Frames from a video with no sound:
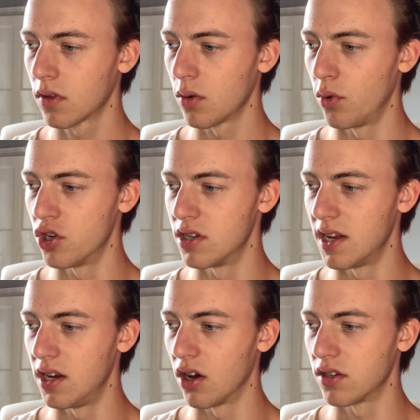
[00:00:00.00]
which is
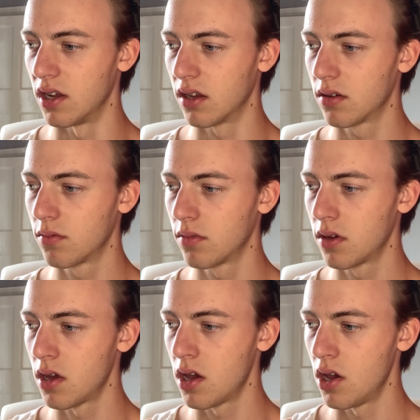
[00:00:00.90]
idiotic.
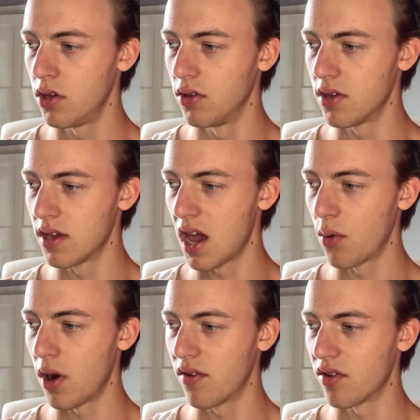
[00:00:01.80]
You can get
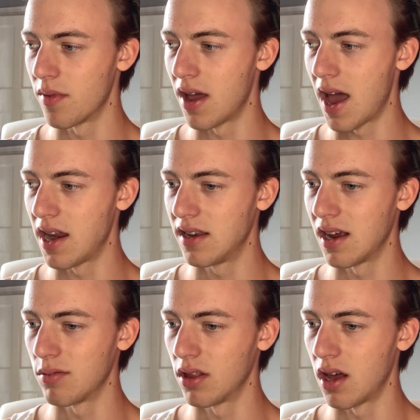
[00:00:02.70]
away from it
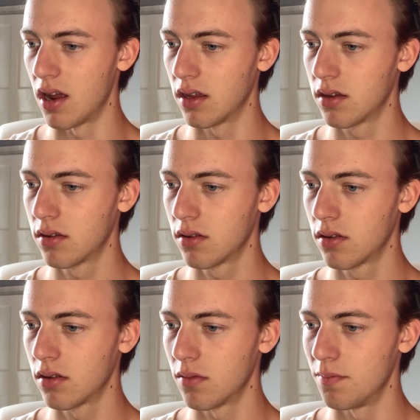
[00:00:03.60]
anytime you like,
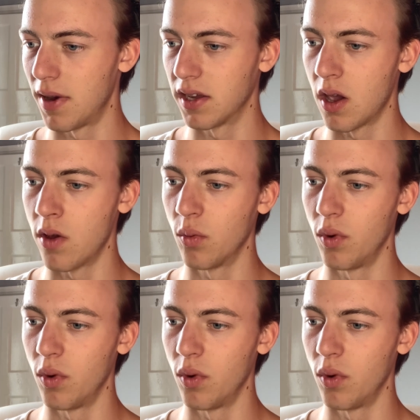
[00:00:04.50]
by going